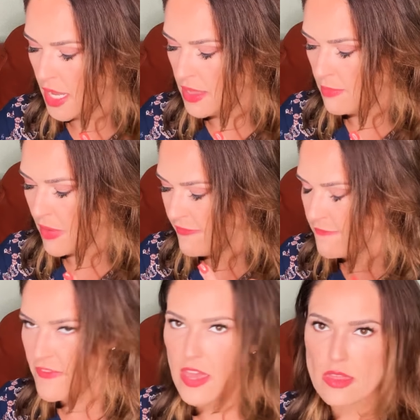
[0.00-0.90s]
and then my
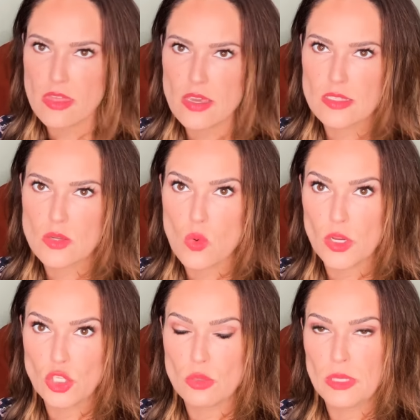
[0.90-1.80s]
fifth is
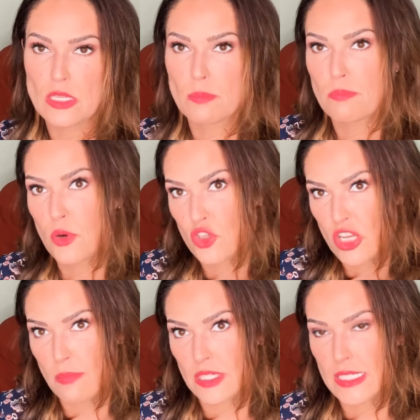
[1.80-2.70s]
going to be the
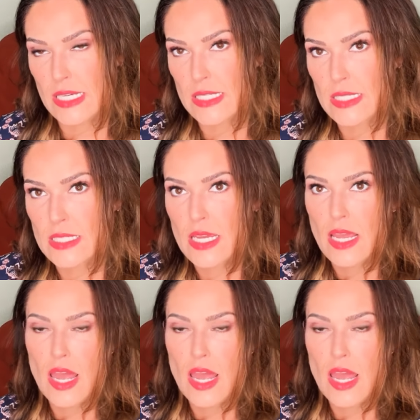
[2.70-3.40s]
Pochette Matisse.